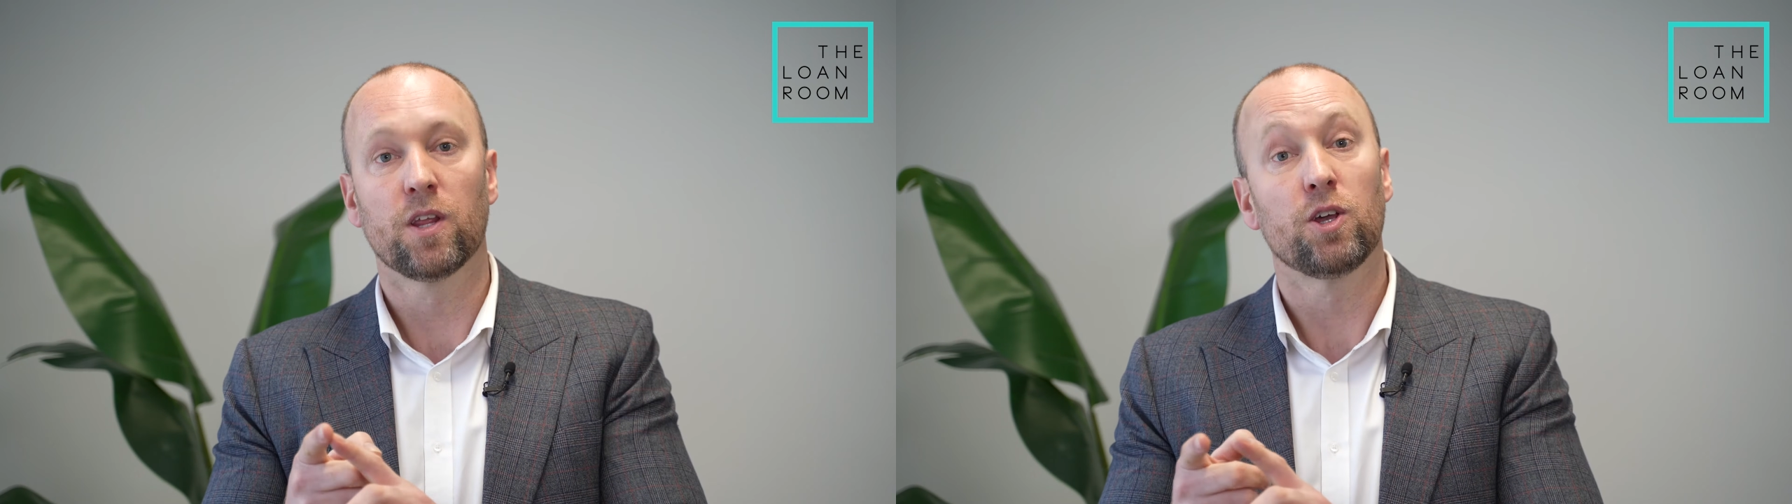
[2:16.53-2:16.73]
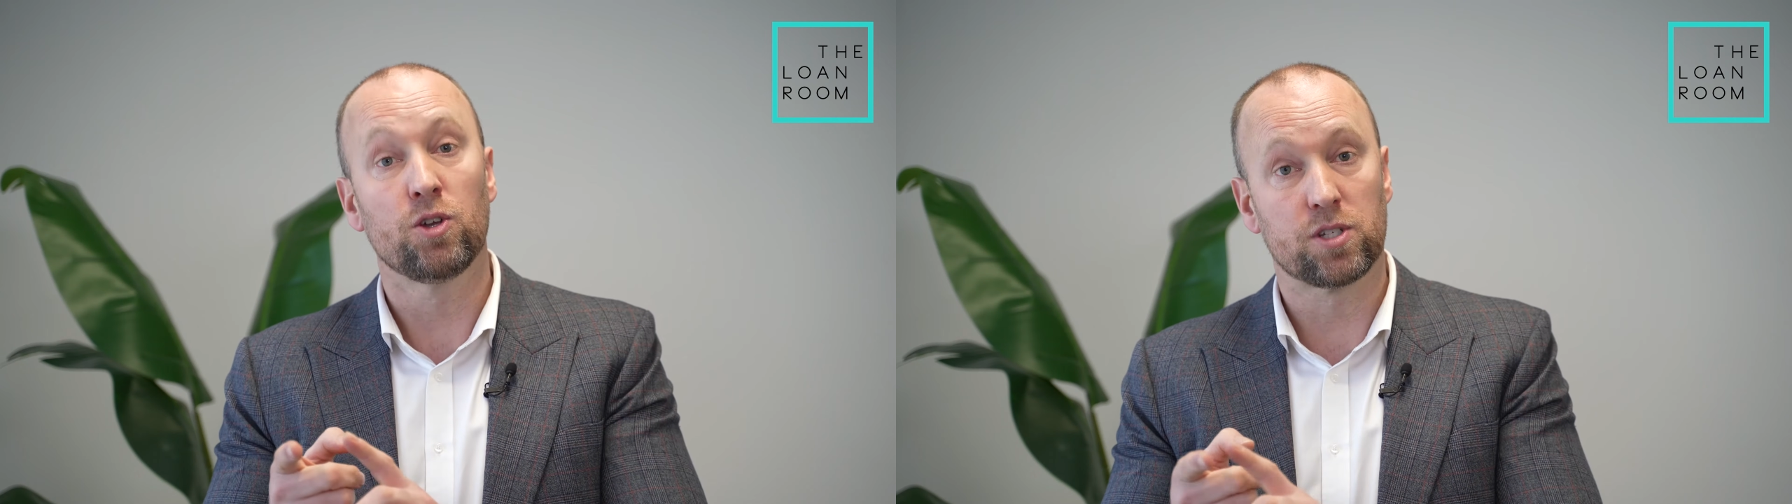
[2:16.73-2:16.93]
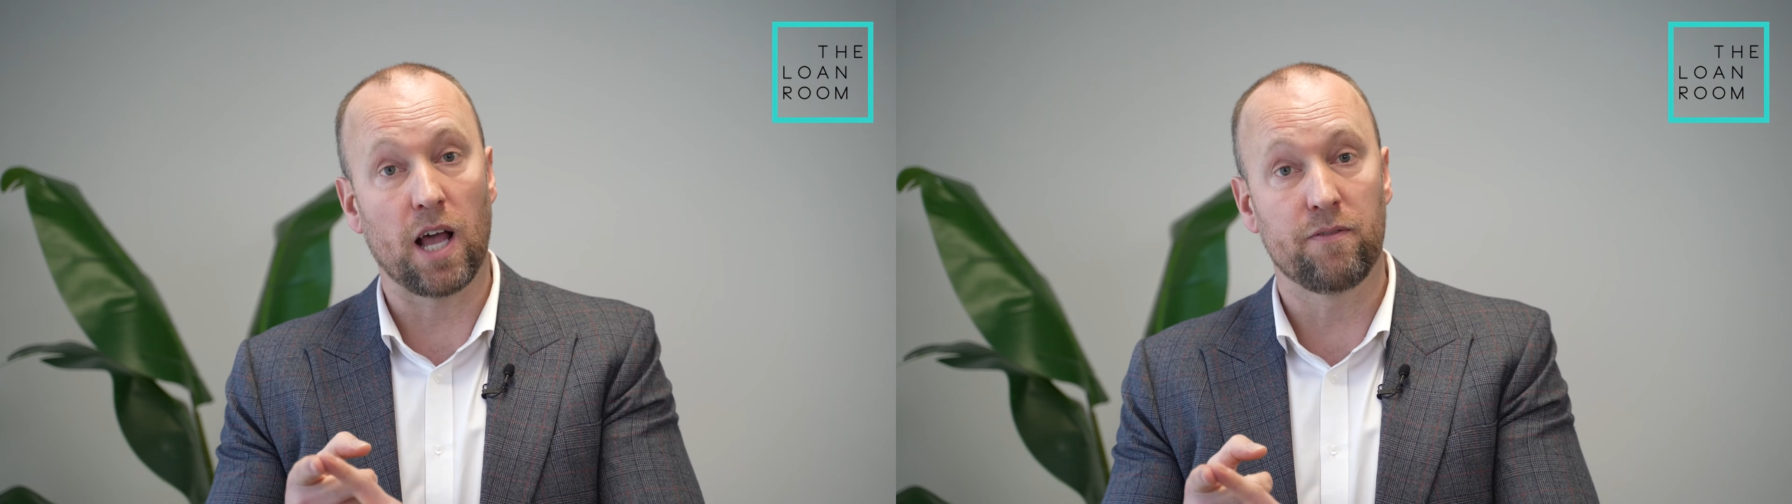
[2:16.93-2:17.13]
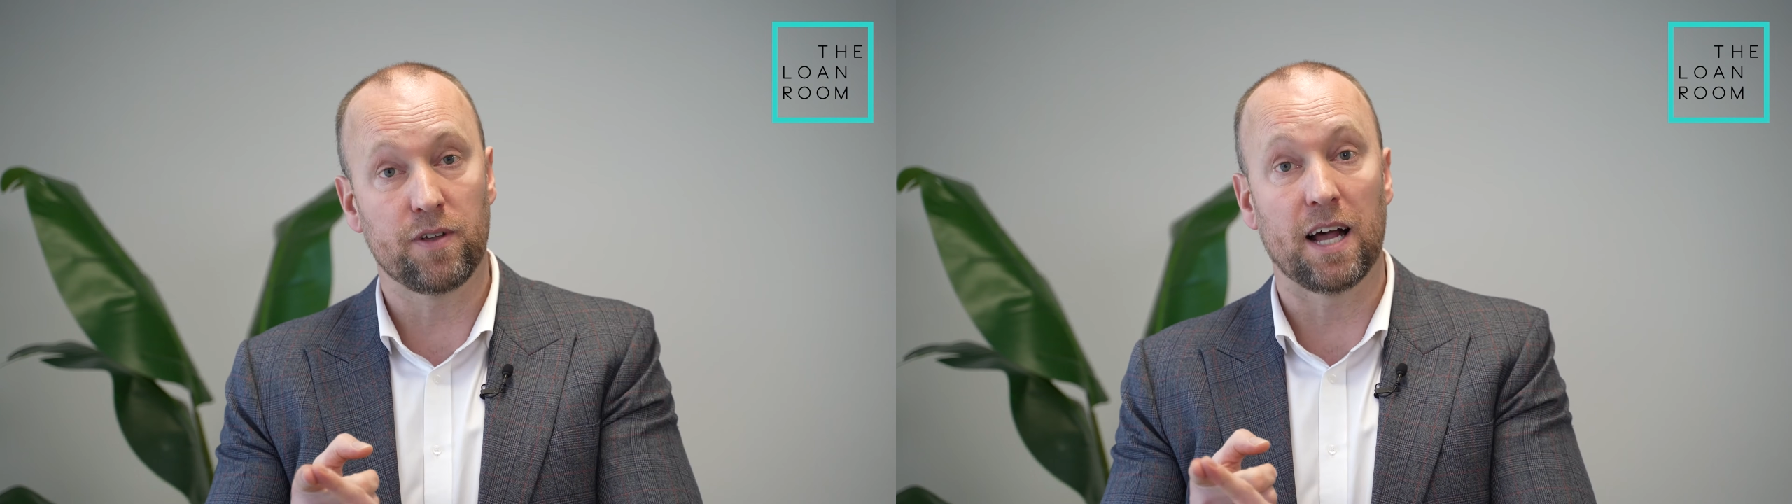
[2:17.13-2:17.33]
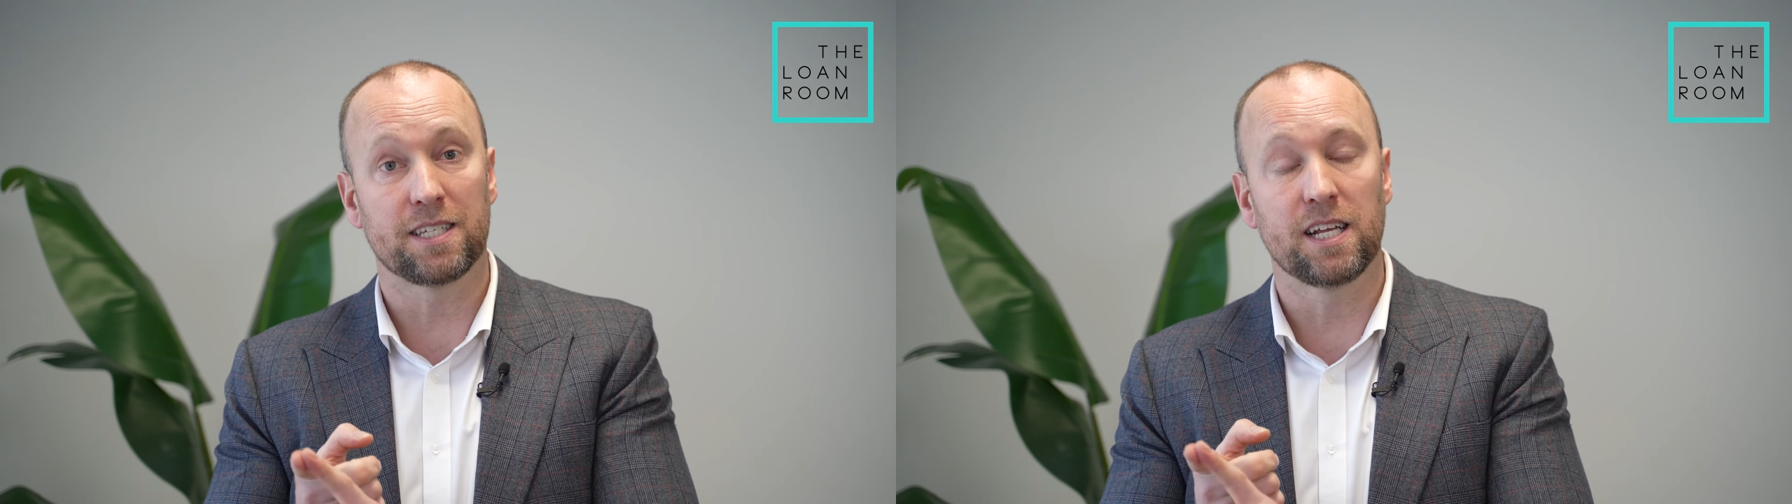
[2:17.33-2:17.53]
you save
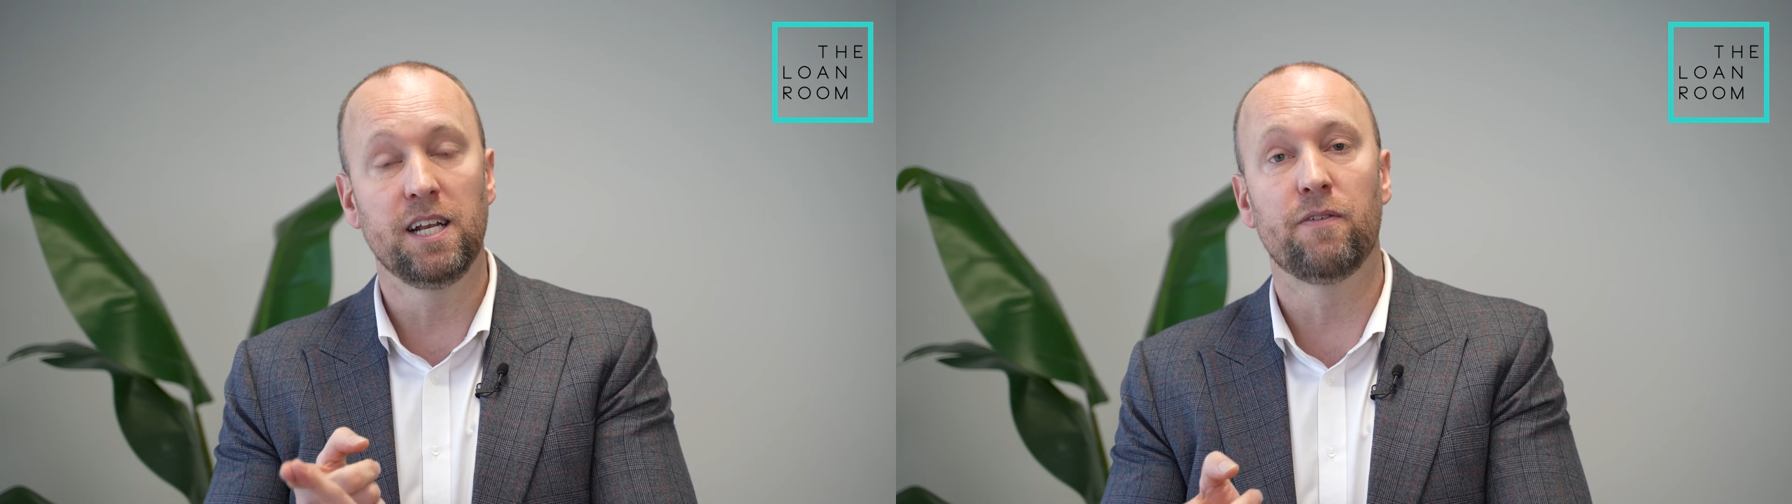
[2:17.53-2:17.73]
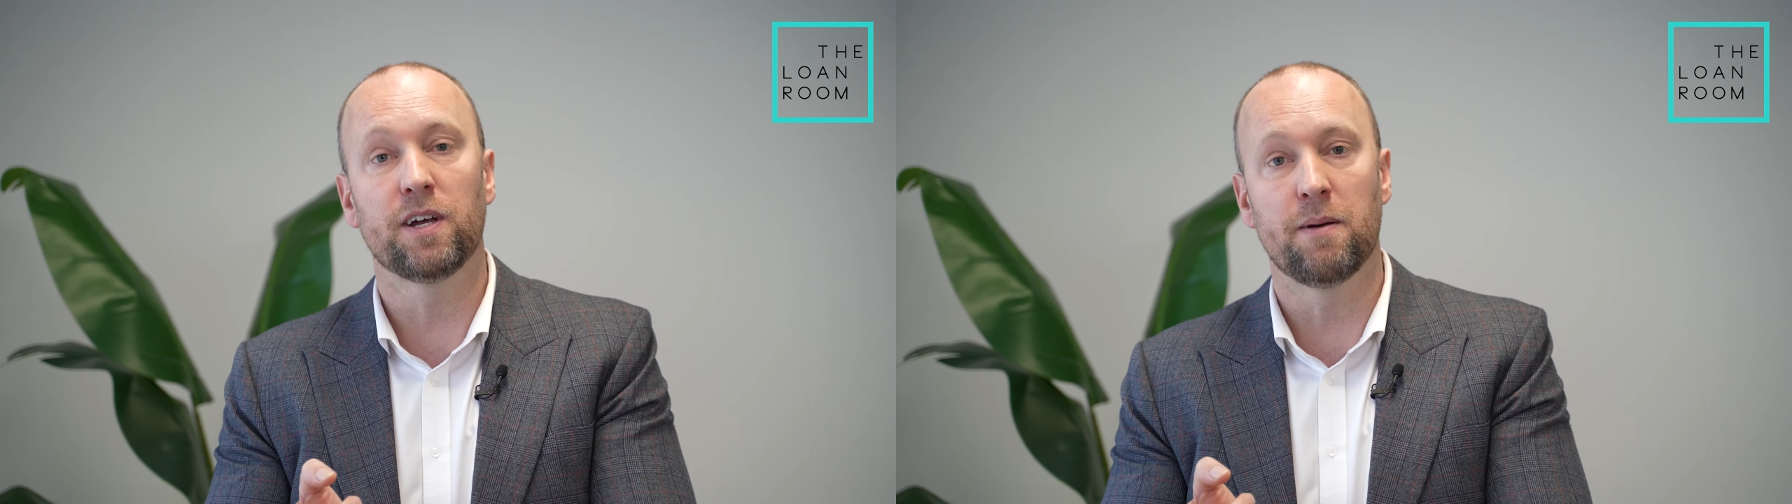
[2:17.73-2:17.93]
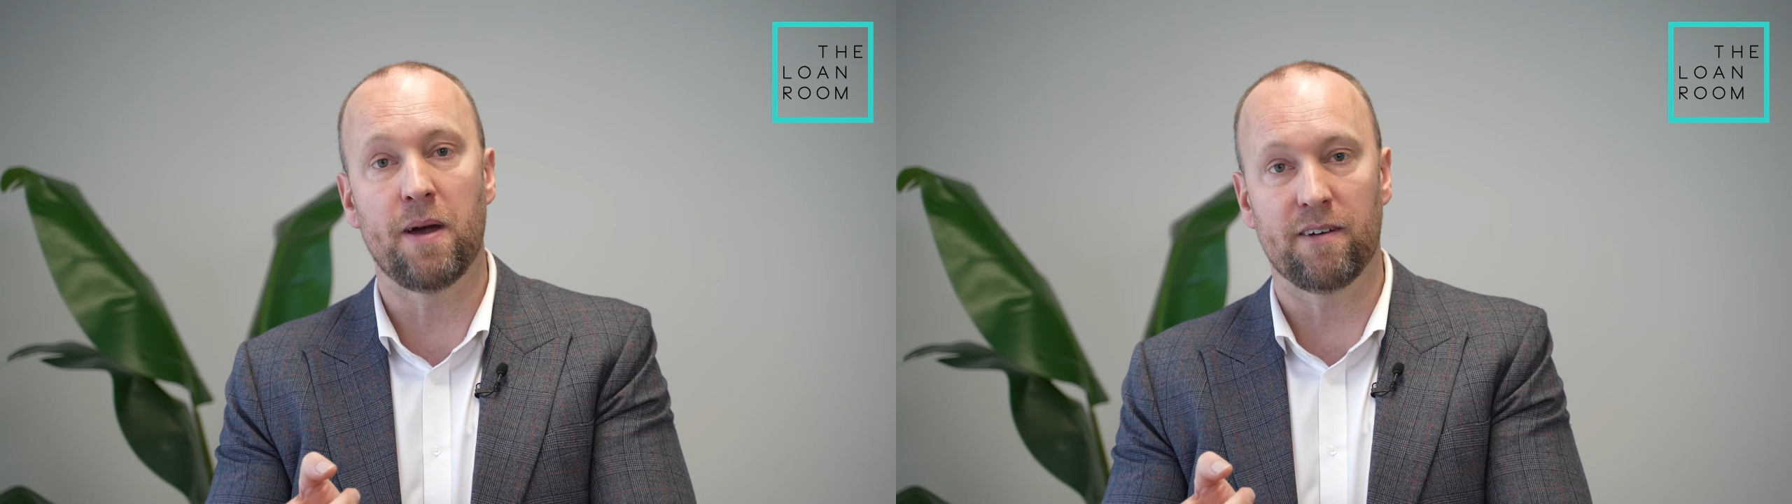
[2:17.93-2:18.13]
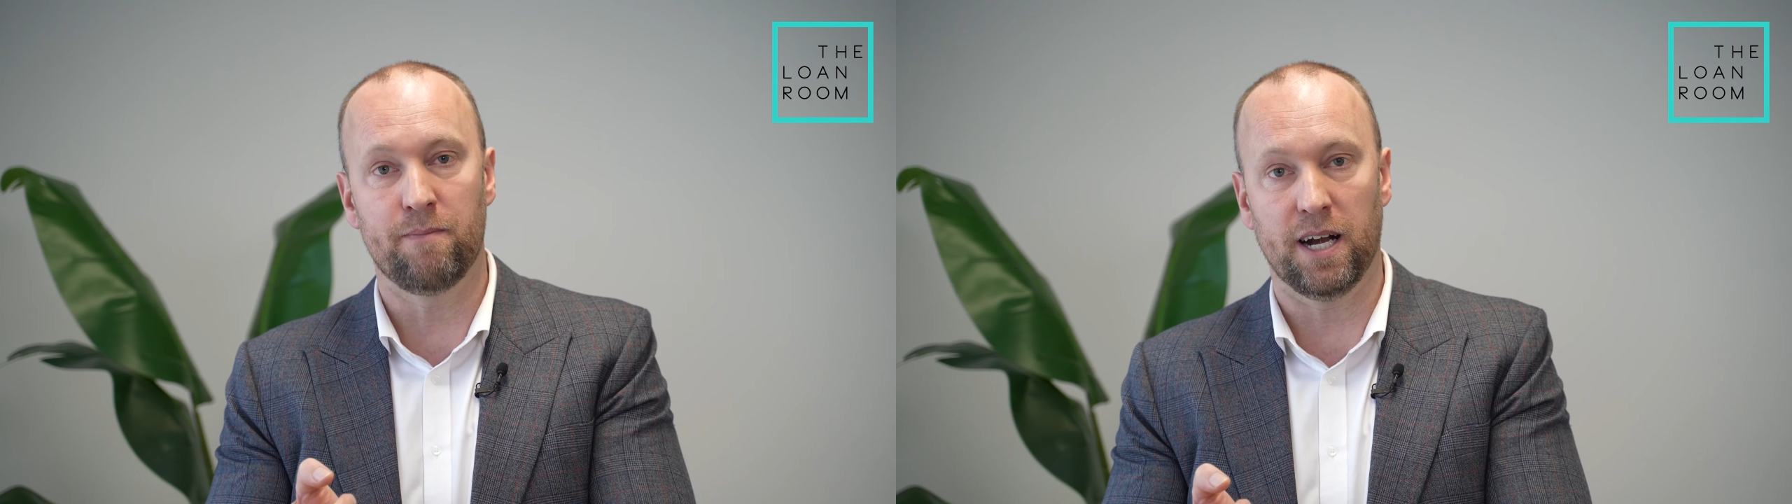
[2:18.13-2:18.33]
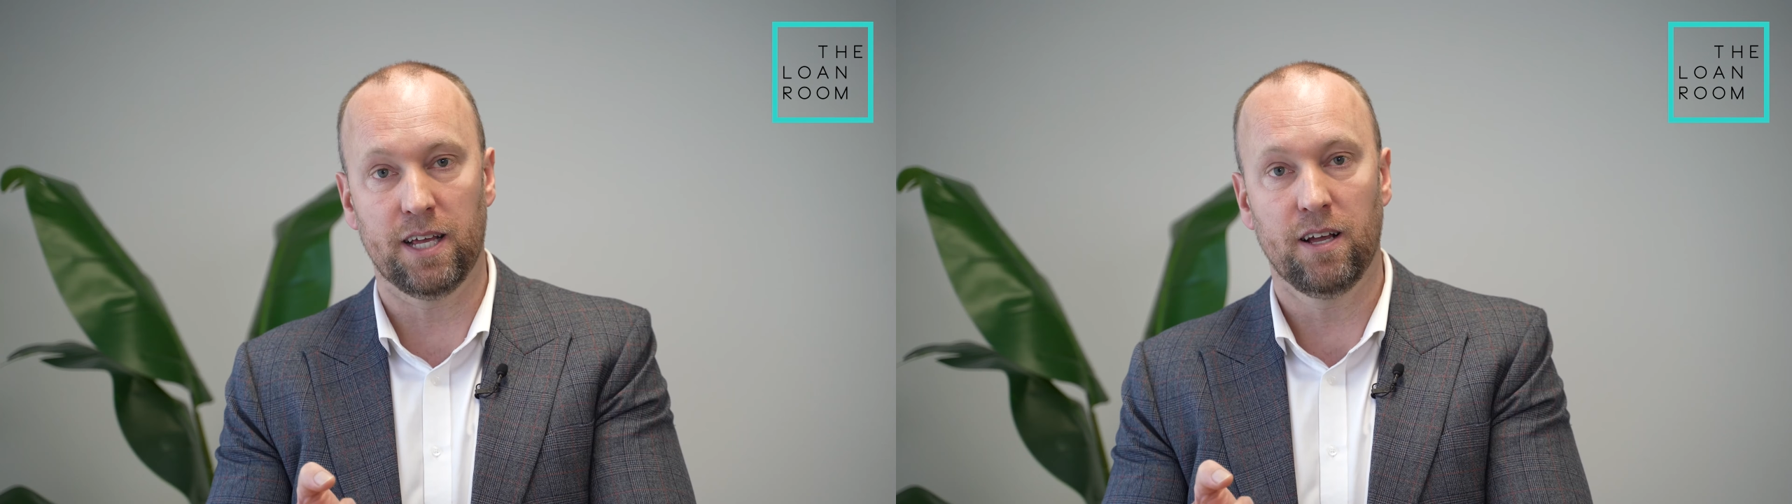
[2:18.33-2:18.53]
a significant amount of
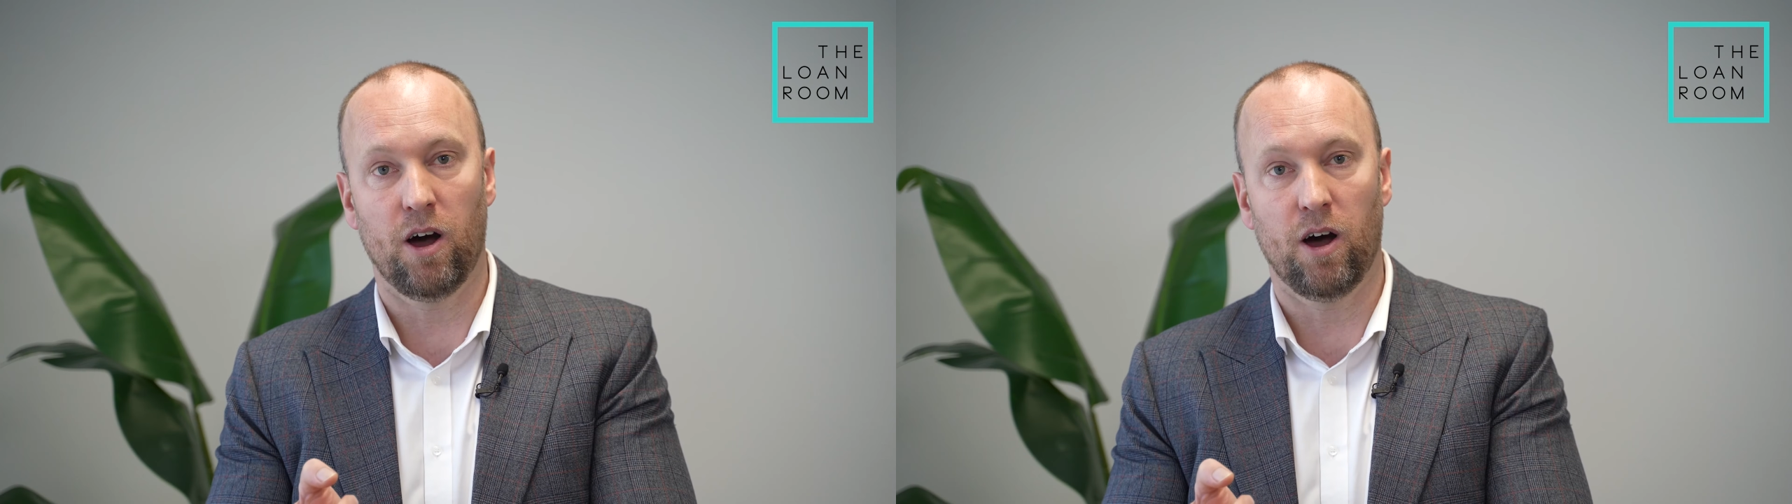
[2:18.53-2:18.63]
money